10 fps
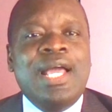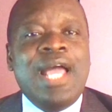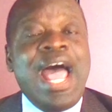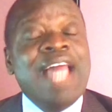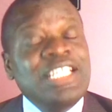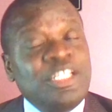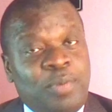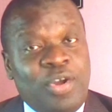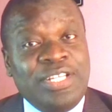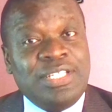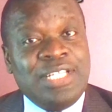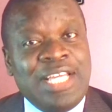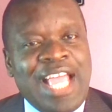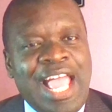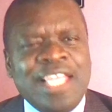At this point,
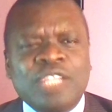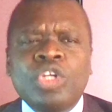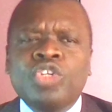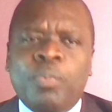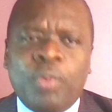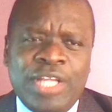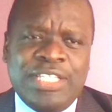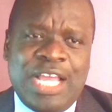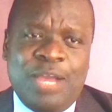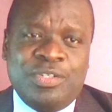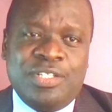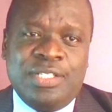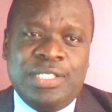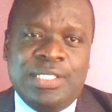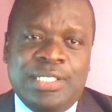I just want to point out
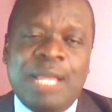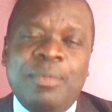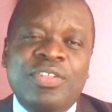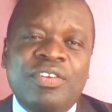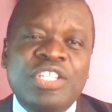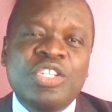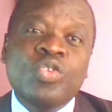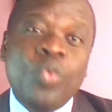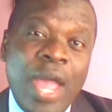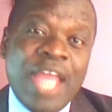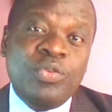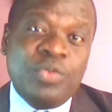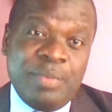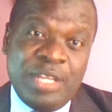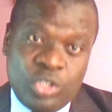some of the reasons why do
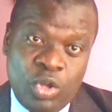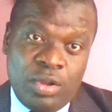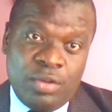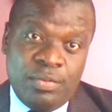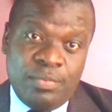women talk.